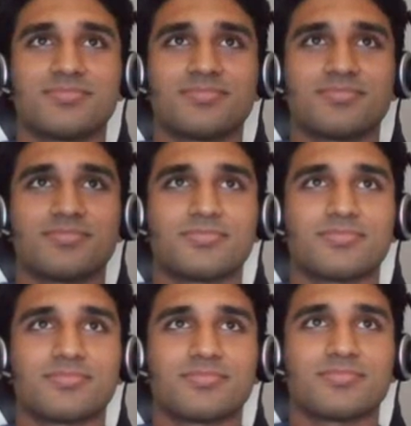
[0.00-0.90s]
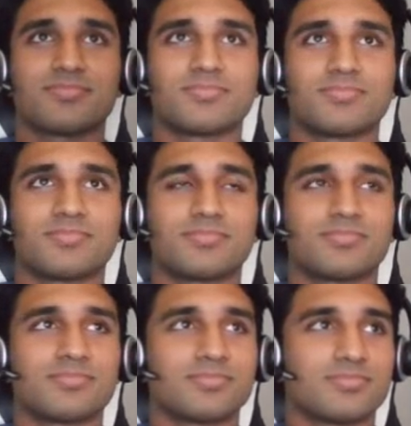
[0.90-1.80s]

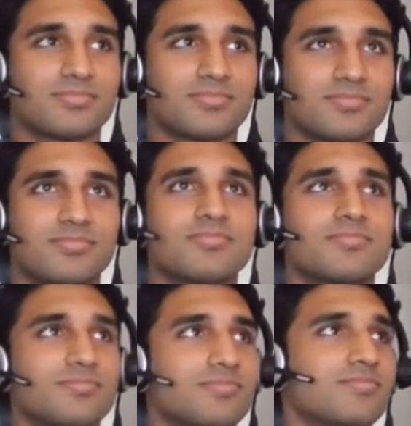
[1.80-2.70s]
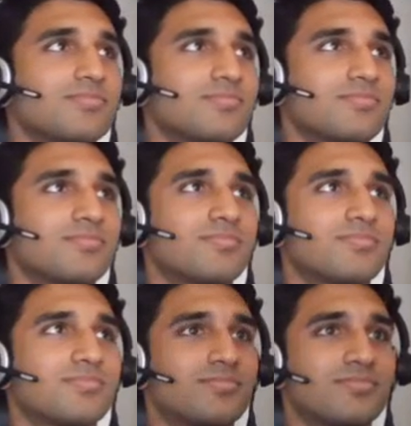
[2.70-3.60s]

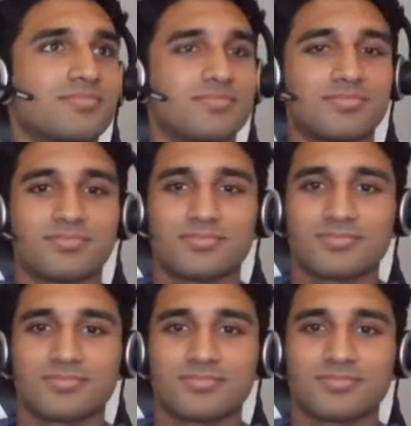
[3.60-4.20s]
No words are spoken by the person on screen.